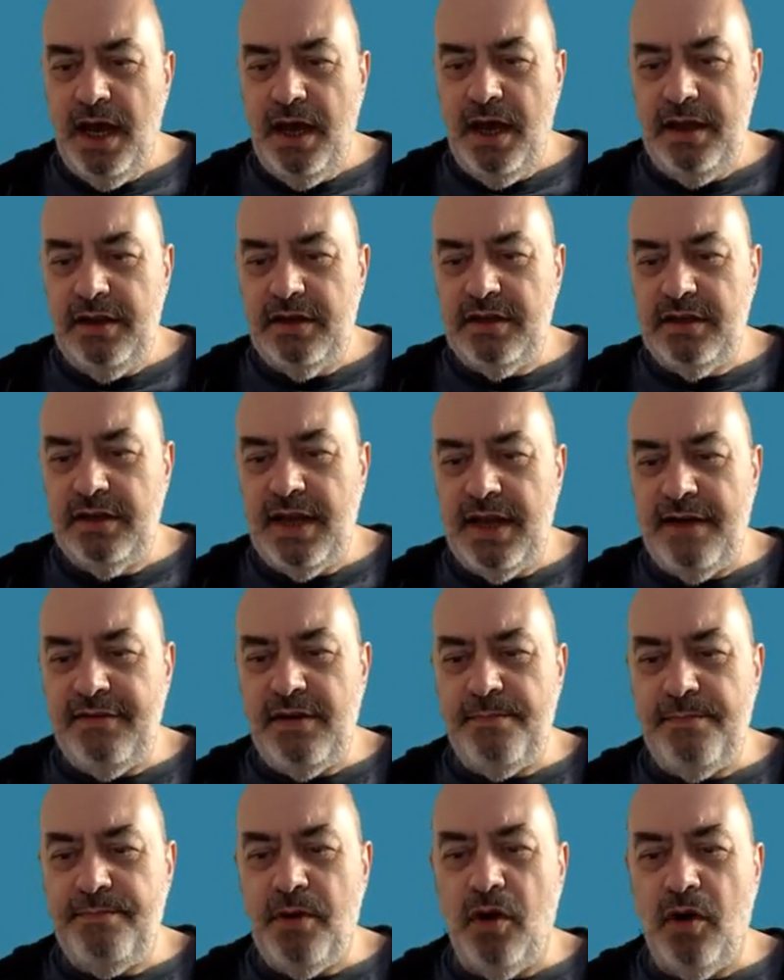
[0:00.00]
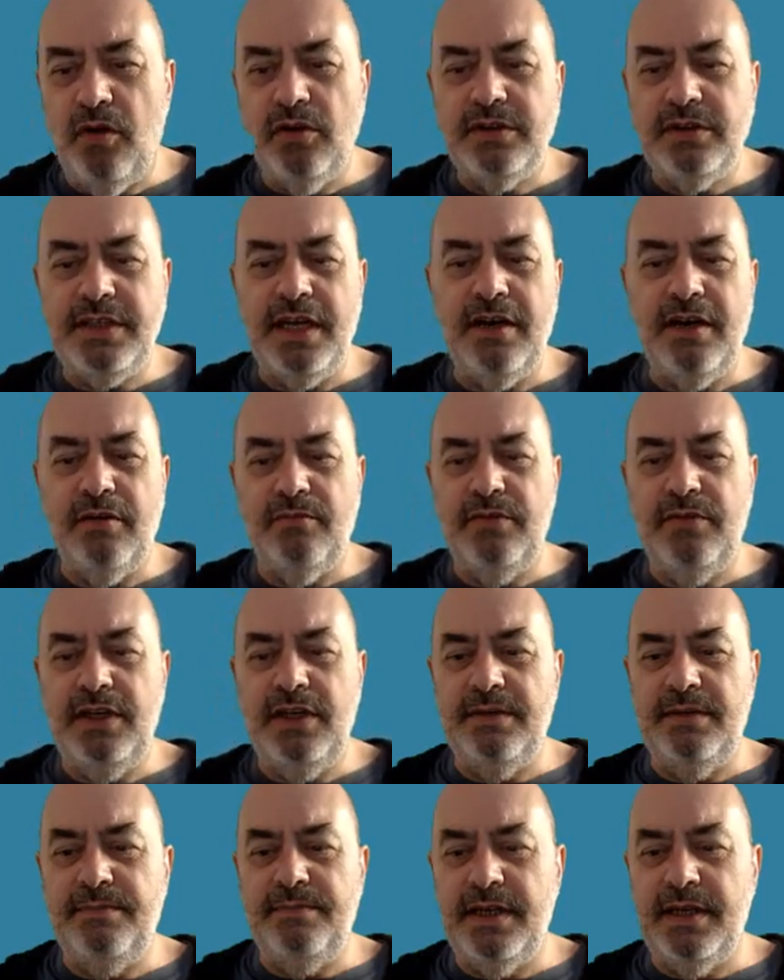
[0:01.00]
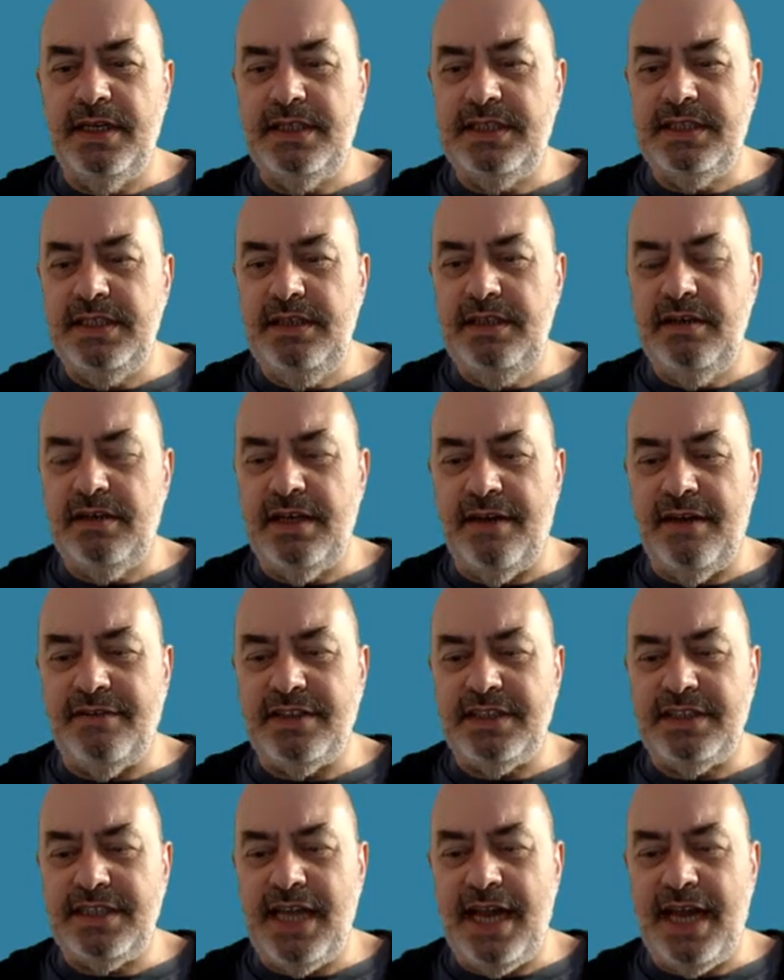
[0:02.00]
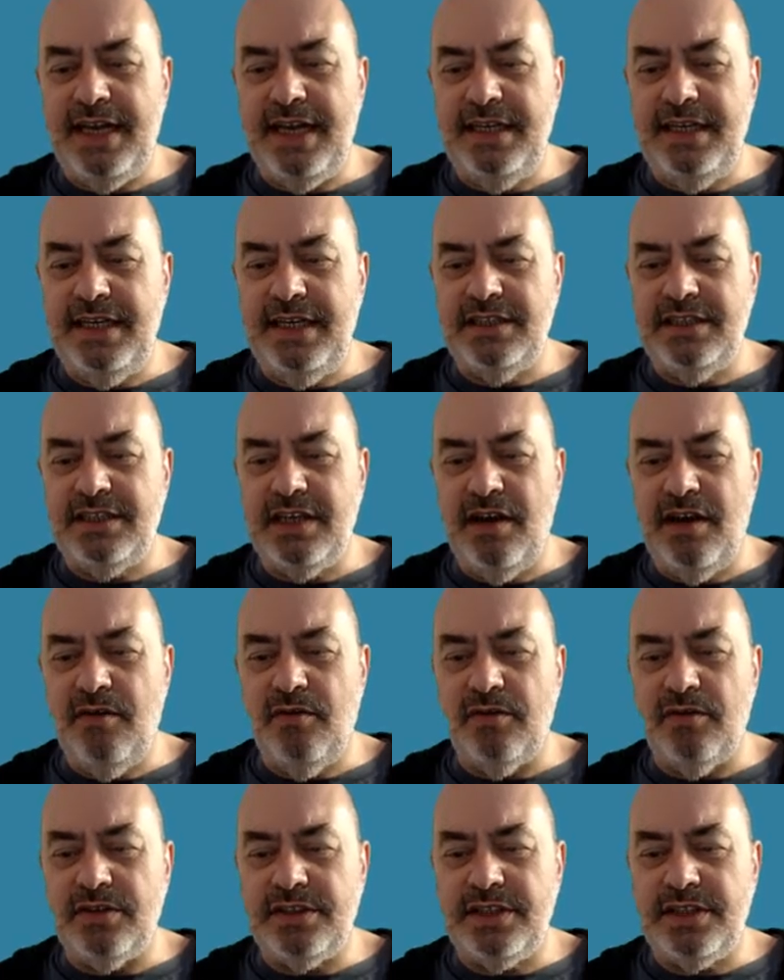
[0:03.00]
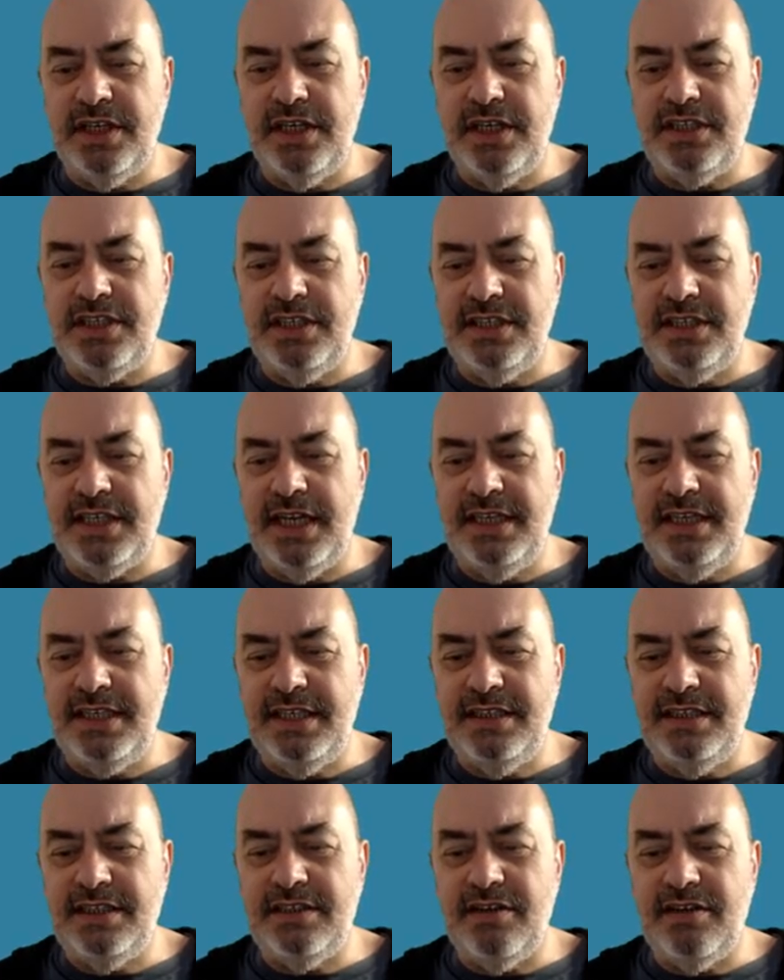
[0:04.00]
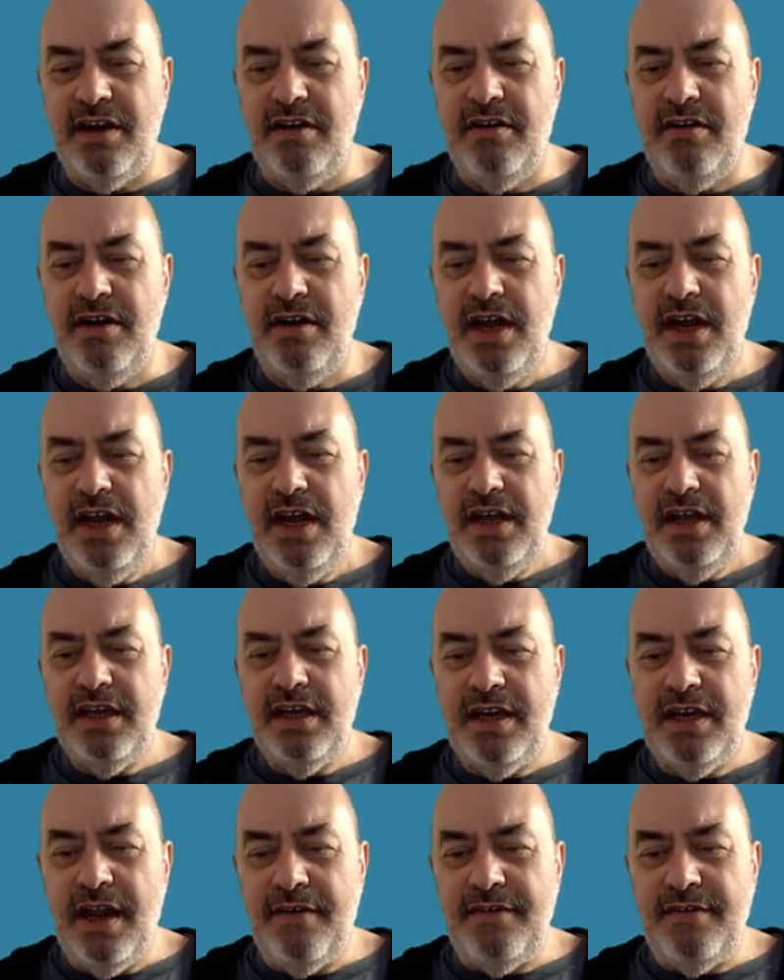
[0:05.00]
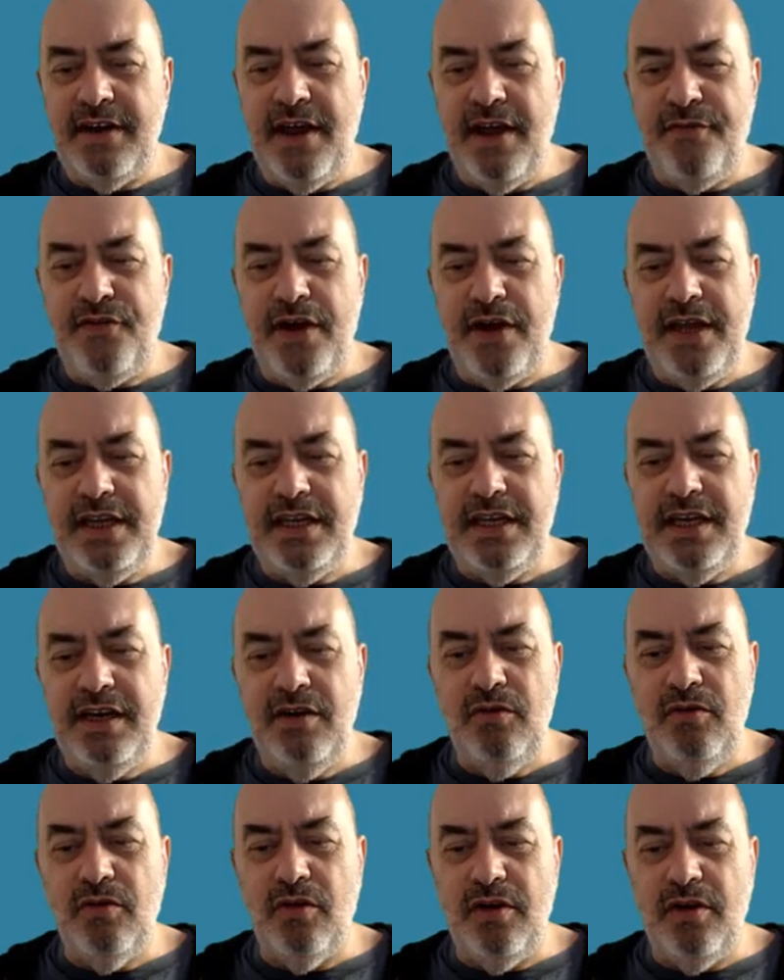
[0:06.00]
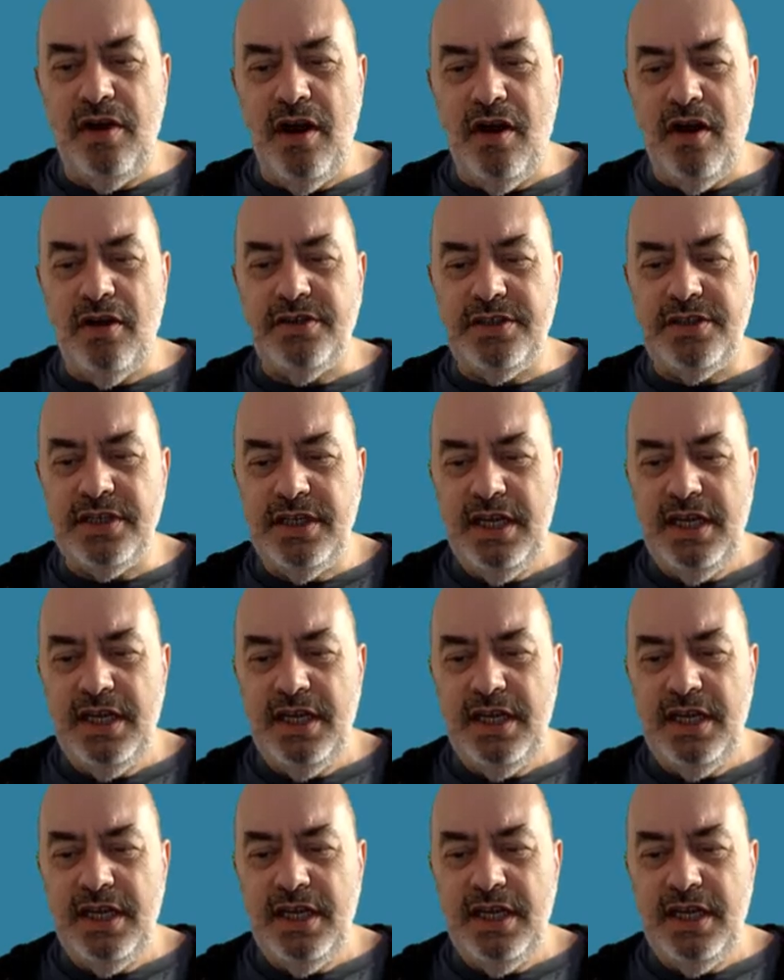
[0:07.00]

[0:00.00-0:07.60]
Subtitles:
You can have it bold to help readability. You can have a standard intro or a search intent intro. You can have an FAQ or not.